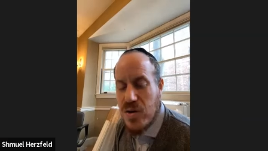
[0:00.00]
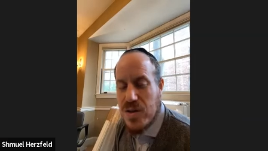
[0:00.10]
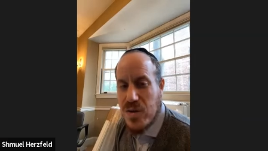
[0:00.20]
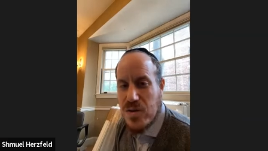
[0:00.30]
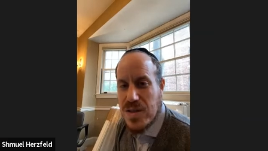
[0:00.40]

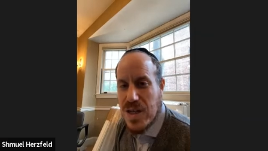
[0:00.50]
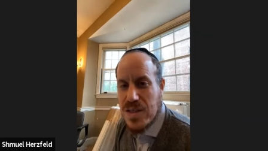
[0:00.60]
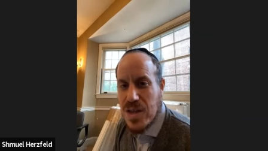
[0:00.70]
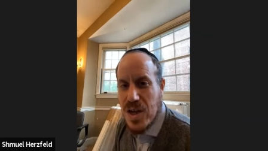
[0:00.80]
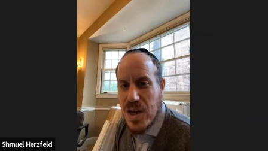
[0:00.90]
to one that
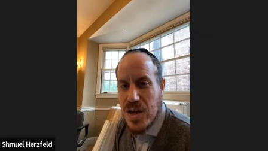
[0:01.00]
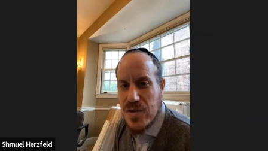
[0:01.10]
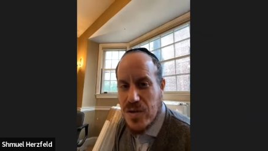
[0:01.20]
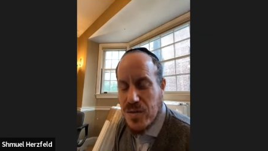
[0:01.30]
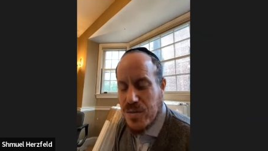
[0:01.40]
says
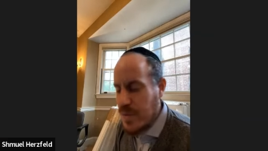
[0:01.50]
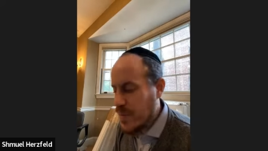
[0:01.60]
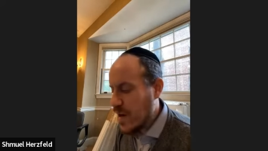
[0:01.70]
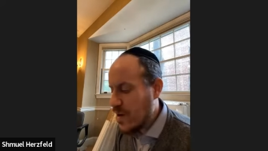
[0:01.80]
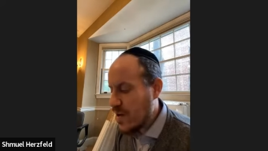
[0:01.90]
you're
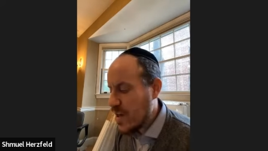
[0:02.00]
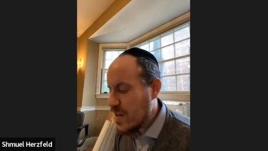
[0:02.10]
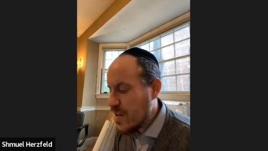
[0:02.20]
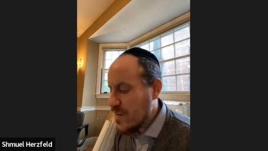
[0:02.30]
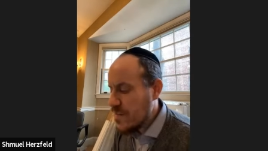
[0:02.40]
preparing
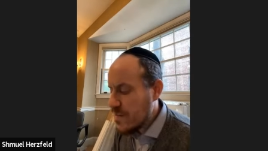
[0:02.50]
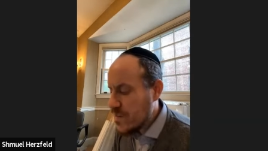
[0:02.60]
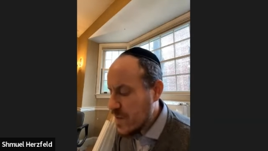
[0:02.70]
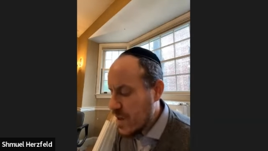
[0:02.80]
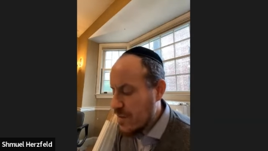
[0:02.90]

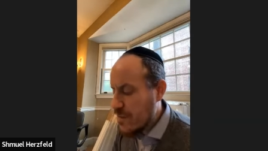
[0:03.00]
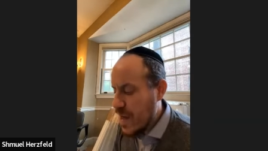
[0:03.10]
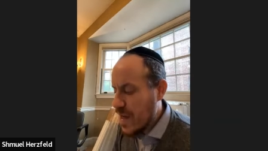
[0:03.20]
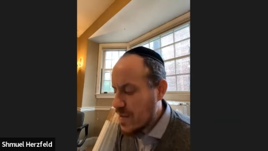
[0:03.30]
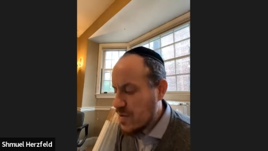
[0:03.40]
the
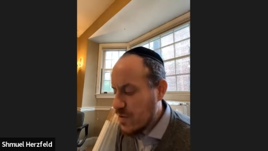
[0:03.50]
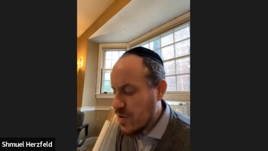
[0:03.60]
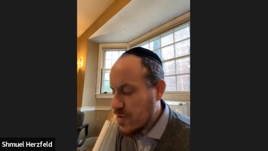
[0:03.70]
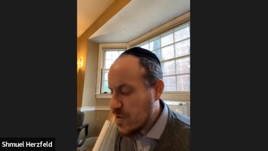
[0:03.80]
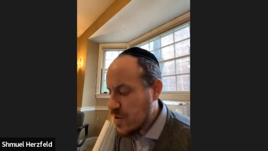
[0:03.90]
banks
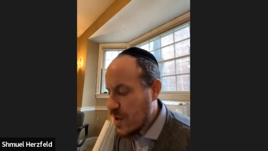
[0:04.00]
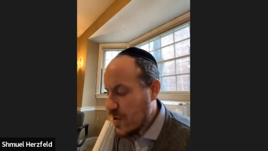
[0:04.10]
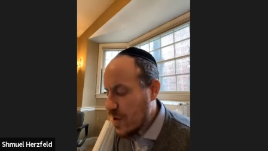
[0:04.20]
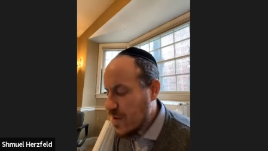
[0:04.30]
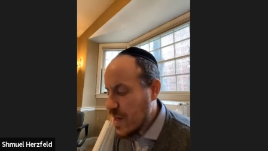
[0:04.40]
for
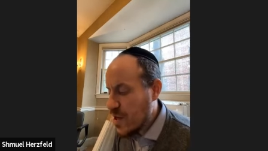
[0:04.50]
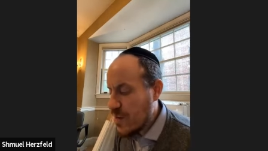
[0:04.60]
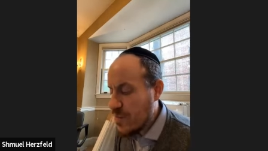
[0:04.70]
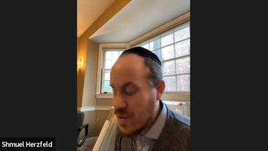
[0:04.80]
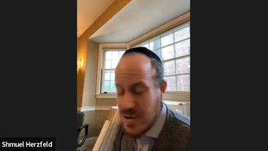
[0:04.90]
sowing lake
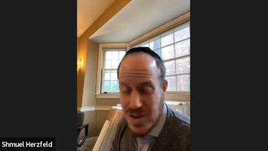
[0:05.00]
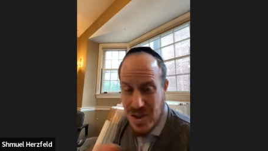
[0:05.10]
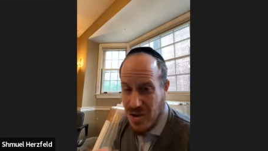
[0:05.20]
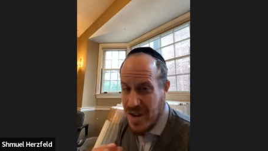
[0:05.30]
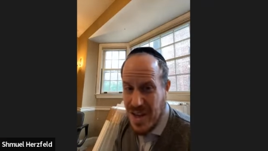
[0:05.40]
because you
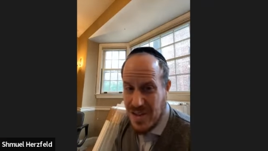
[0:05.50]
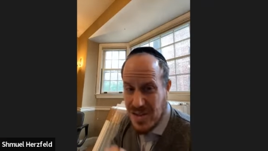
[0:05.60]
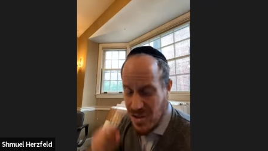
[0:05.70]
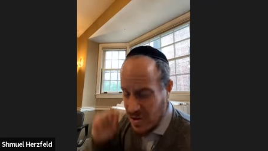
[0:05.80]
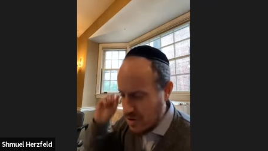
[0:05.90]
don't have that
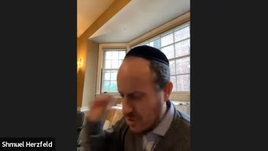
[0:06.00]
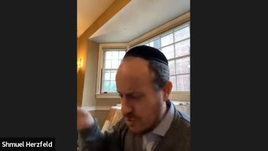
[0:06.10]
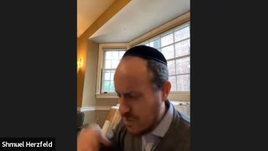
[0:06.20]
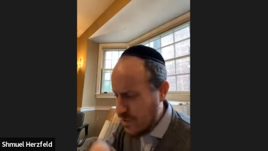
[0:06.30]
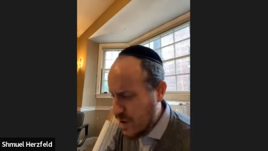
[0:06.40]
concern because you
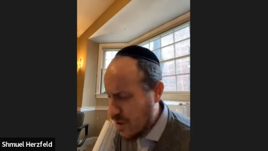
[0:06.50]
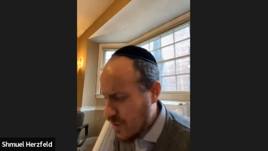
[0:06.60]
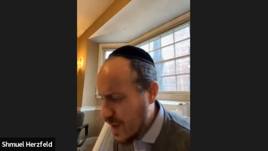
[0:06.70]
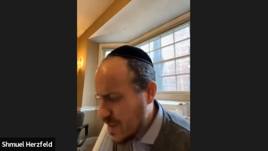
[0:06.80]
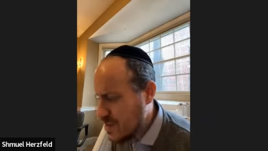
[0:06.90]
threw it far
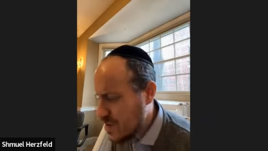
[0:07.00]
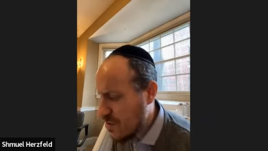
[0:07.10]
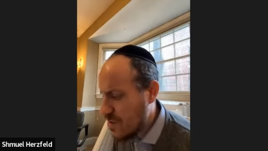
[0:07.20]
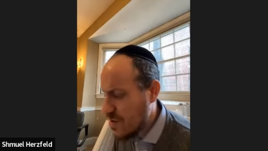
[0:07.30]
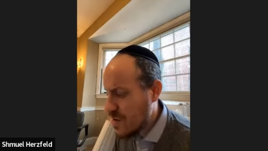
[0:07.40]
away.
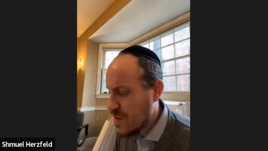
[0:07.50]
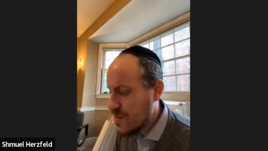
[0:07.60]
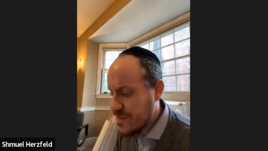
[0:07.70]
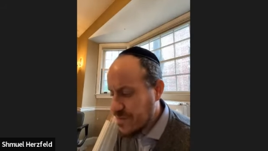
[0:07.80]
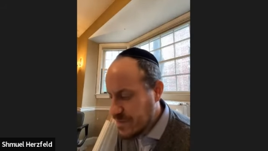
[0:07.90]
So
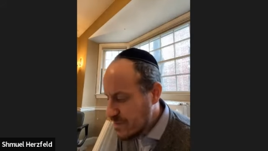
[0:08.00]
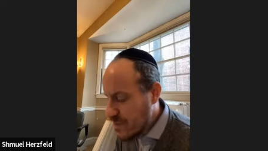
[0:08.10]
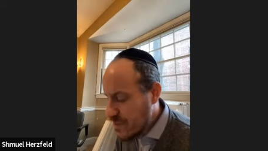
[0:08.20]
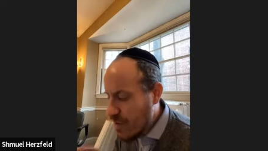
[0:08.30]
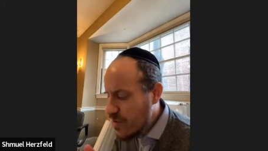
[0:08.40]

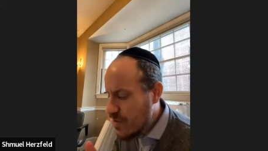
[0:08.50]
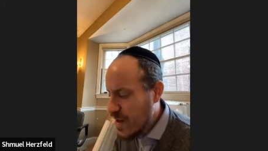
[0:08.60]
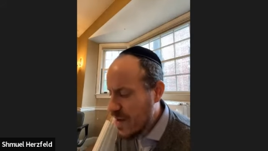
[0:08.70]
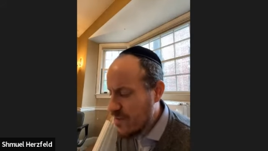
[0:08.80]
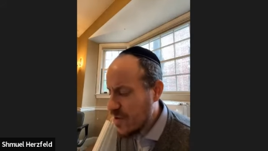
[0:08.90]
you
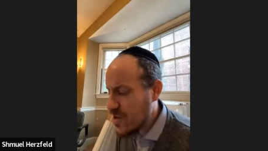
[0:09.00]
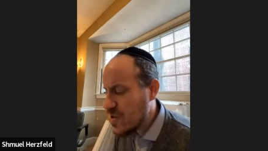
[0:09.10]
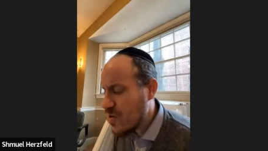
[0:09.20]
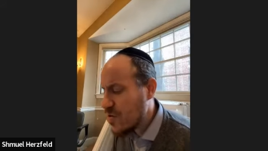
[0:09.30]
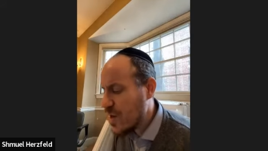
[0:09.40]
can't really
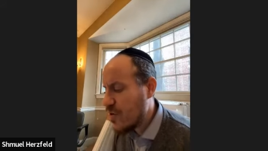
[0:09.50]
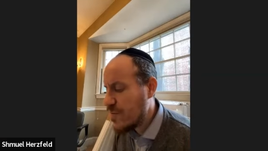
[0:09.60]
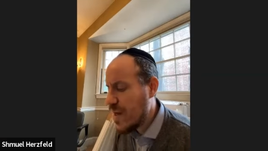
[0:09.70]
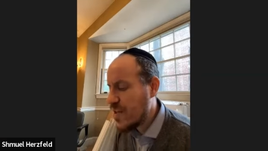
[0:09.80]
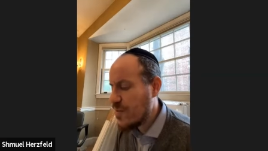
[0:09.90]
sow there. Oh,
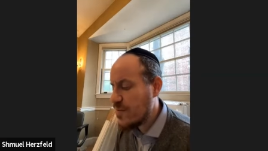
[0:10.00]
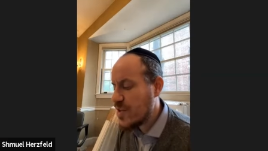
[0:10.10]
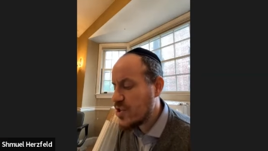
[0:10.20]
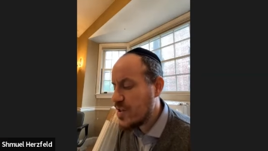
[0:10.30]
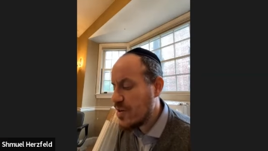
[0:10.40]

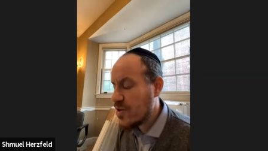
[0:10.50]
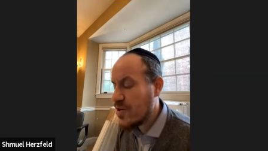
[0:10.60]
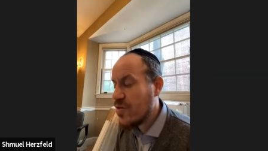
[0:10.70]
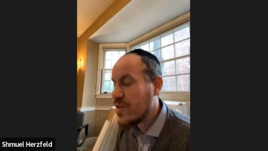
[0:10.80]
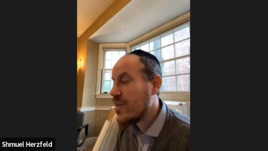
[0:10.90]

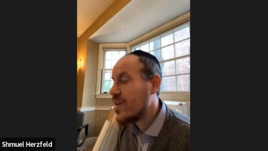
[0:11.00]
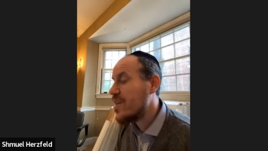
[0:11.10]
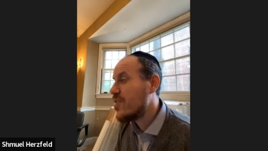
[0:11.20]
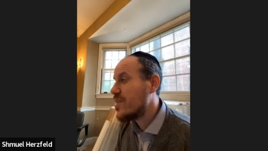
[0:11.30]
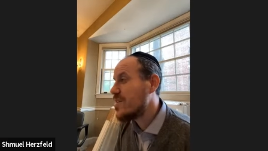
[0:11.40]

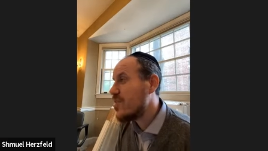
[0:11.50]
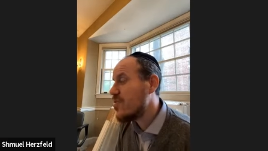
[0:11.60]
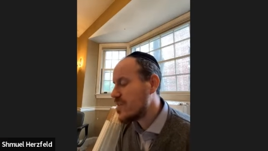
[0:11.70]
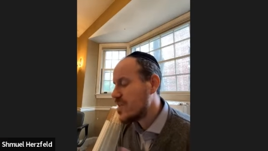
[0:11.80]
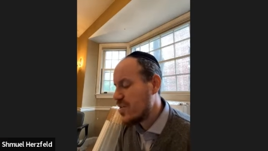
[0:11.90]
it
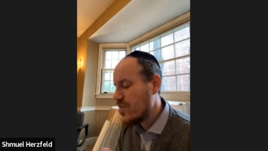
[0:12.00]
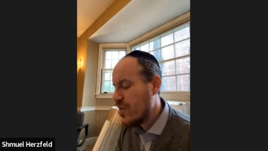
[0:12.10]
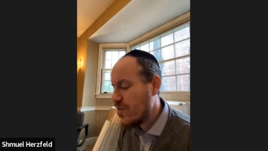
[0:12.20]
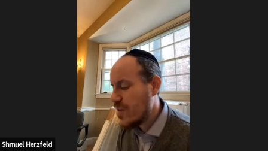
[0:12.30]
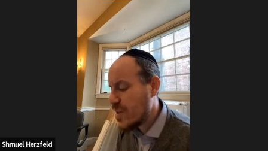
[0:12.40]
still looks like you're
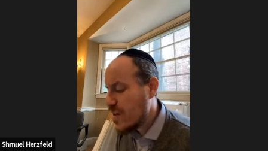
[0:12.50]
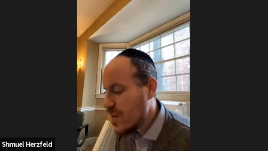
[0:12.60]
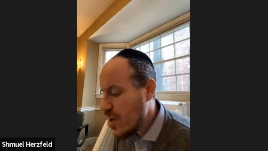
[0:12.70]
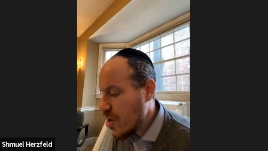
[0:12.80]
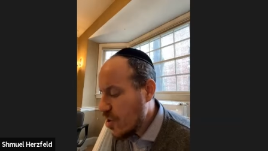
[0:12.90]
hoeing.
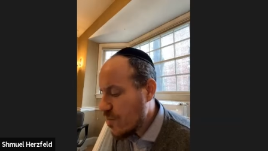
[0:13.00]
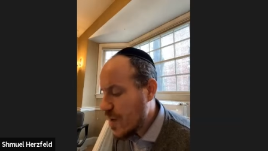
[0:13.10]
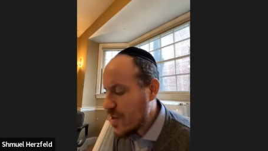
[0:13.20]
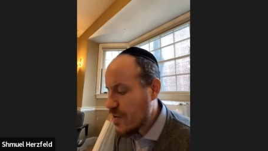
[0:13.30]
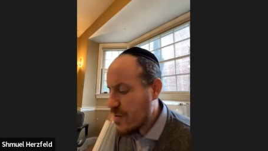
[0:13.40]
Eh?
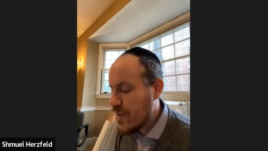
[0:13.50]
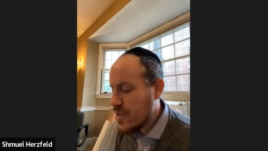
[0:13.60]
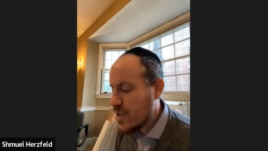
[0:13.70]
Oh,